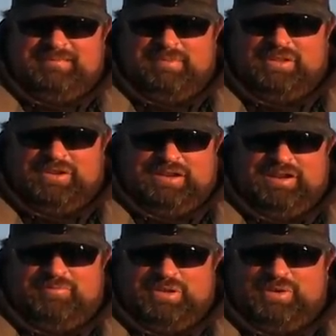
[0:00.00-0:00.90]
But look
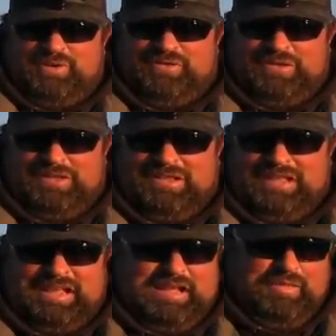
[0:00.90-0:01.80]
how beautiful.
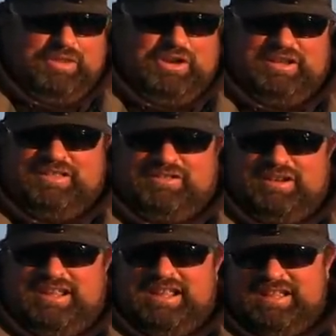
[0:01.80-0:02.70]
Like a
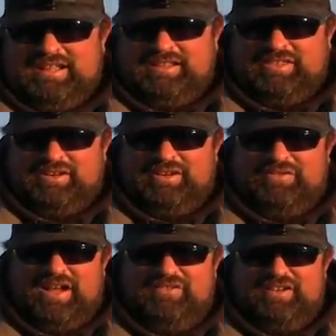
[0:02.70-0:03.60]
thirty-three to
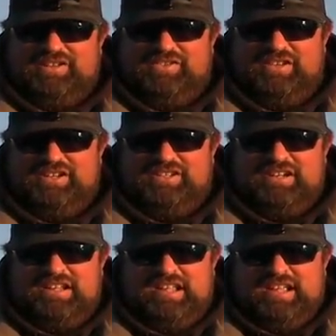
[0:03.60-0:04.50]
thirty-five inch fish
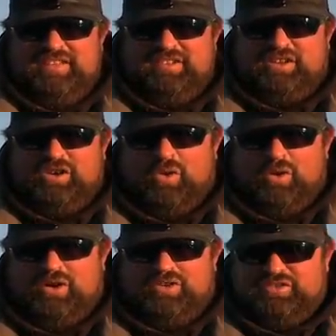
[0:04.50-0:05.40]
is a
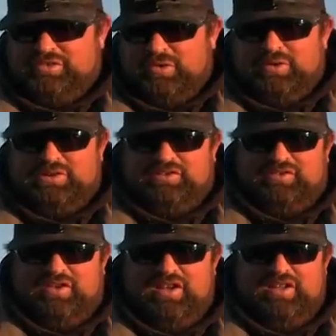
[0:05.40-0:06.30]
gorgeous,
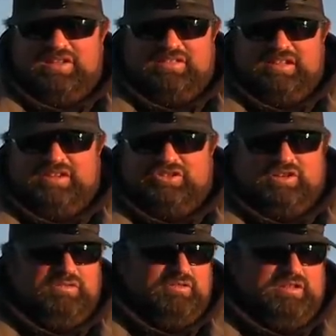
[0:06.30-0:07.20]
gorgeous lake
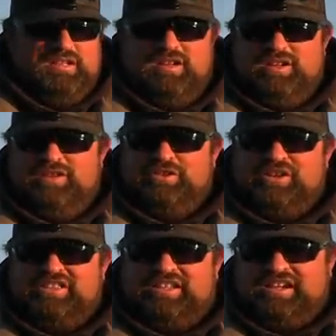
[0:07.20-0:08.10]
trout.
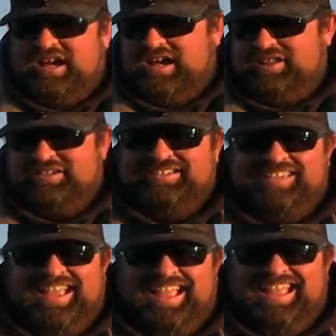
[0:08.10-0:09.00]
Look at the colors.